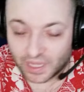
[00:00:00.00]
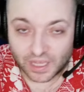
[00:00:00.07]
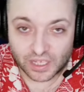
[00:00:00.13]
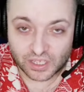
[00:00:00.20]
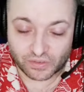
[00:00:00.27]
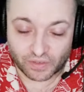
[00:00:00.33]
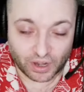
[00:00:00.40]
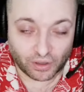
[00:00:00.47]

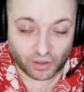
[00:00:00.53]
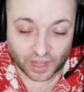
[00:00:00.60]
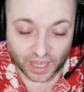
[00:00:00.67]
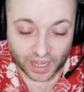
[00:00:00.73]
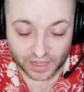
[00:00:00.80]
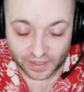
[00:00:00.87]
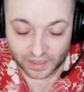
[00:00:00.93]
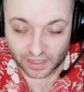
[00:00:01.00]
So I know a lot
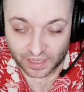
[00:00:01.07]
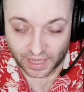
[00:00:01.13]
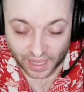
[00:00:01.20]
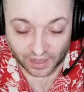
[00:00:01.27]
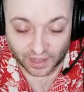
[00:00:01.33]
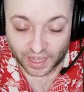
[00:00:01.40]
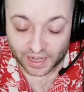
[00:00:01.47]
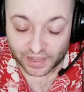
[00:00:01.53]
of not a
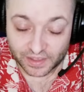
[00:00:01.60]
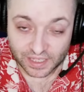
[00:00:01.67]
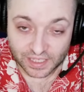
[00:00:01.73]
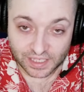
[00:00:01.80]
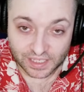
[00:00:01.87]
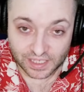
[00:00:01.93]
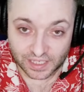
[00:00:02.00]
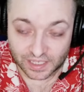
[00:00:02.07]
lot of
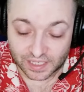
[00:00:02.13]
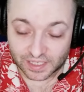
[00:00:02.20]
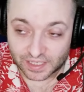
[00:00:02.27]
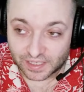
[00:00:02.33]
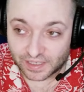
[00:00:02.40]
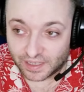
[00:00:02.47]
this is